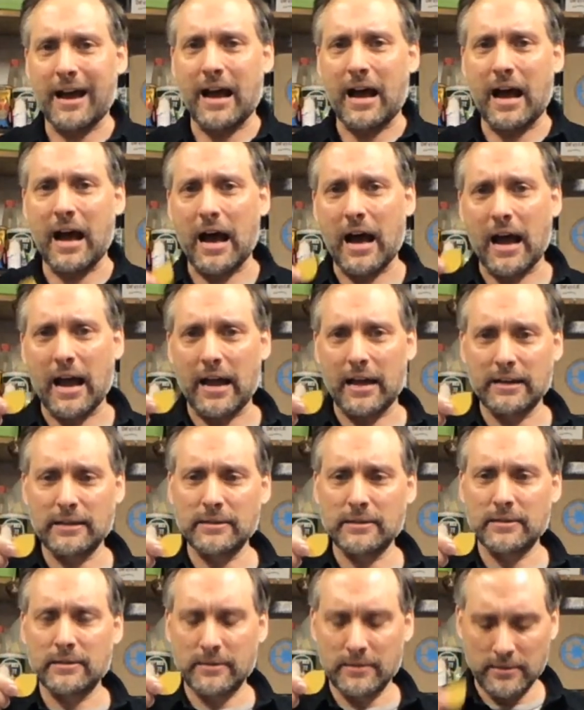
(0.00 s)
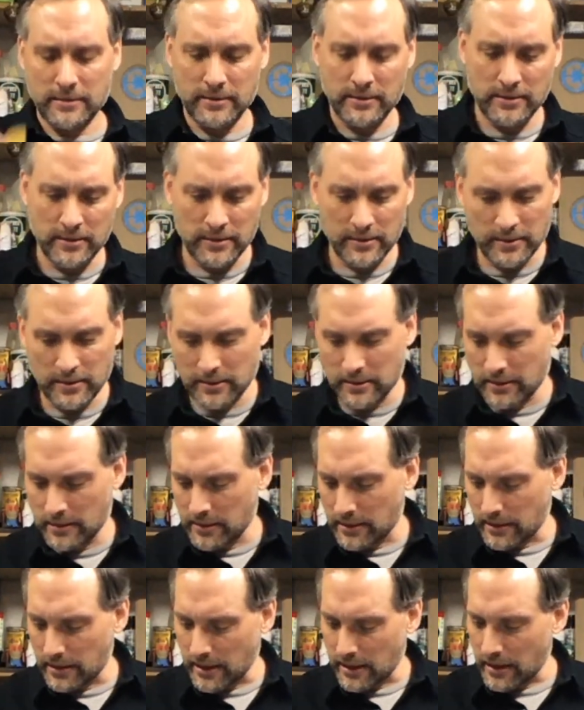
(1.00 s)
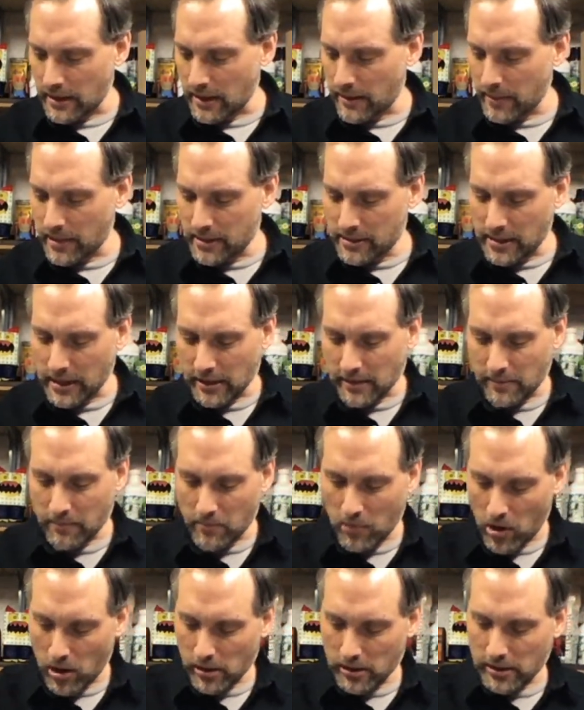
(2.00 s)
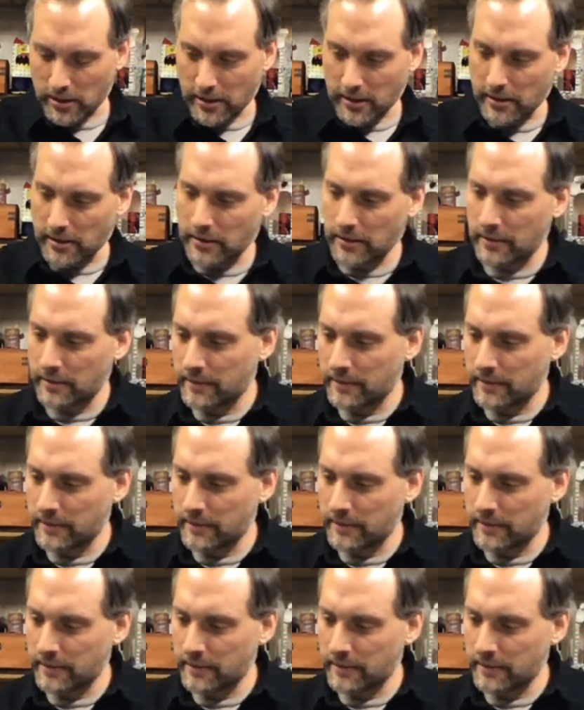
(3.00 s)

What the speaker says: eyes and I'm going to take a marker